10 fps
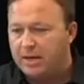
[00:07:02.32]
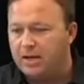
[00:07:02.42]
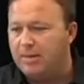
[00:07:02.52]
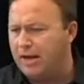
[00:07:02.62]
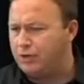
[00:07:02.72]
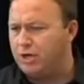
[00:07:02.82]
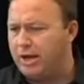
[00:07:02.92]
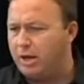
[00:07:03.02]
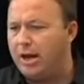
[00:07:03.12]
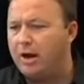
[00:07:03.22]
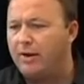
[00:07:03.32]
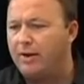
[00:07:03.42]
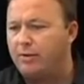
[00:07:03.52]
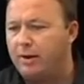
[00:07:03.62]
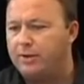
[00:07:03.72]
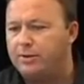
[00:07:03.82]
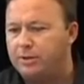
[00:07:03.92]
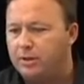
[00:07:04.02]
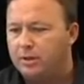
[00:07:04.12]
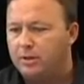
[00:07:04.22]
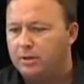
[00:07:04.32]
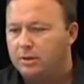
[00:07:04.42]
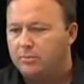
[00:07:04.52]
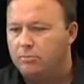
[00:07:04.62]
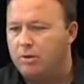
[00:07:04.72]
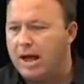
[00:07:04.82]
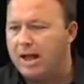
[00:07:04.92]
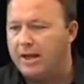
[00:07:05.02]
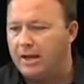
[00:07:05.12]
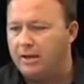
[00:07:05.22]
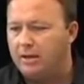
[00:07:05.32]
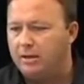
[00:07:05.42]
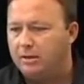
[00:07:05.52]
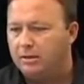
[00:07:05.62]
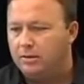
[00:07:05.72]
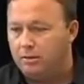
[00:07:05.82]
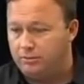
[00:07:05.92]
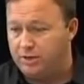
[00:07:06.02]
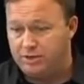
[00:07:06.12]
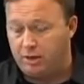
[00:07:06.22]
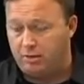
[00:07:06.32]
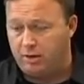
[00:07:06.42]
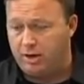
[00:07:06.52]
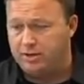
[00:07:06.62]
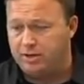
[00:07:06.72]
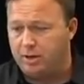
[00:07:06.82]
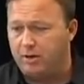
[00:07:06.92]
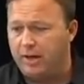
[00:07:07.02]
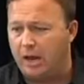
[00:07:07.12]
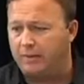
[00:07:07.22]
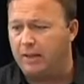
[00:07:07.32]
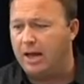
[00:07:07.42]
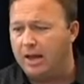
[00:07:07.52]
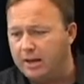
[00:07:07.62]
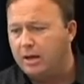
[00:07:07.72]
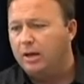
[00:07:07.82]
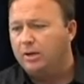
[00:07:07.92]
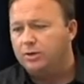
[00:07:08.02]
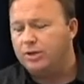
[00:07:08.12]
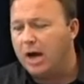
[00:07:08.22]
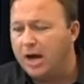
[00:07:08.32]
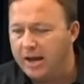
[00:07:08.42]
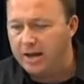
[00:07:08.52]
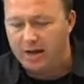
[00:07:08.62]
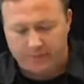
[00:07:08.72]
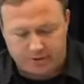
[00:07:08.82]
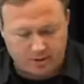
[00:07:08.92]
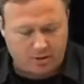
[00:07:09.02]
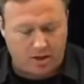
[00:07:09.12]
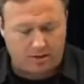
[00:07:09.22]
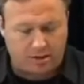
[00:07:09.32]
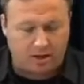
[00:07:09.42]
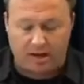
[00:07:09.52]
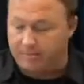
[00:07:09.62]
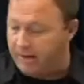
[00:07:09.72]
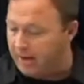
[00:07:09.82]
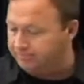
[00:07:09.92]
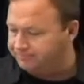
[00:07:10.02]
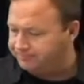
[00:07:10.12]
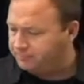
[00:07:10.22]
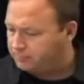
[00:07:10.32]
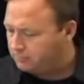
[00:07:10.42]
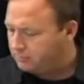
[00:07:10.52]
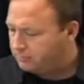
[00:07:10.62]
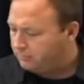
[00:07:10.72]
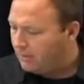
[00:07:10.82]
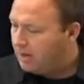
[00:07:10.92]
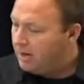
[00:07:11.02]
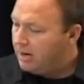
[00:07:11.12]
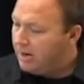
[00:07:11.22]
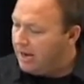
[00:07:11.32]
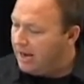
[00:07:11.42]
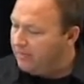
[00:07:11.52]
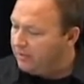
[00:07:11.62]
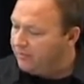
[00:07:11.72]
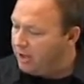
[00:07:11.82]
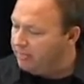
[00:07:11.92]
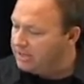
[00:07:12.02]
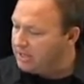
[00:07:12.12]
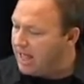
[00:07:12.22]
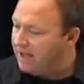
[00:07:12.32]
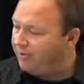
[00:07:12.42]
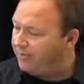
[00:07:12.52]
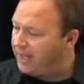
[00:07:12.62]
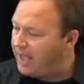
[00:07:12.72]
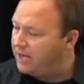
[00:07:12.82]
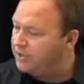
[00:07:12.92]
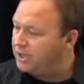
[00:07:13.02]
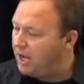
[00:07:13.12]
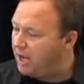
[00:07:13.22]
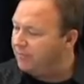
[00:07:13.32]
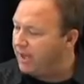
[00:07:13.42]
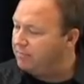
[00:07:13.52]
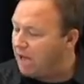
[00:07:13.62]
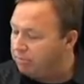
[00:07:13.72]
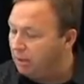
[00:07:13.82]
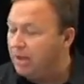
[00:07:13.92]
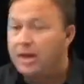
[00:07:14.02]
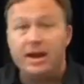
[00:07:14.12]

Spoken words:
MHL, Eric, Chris, Brian, who disagrees, will go to the head of the line. John and others, your calls are coming up. And the film is Life on the Edge of a Bubble.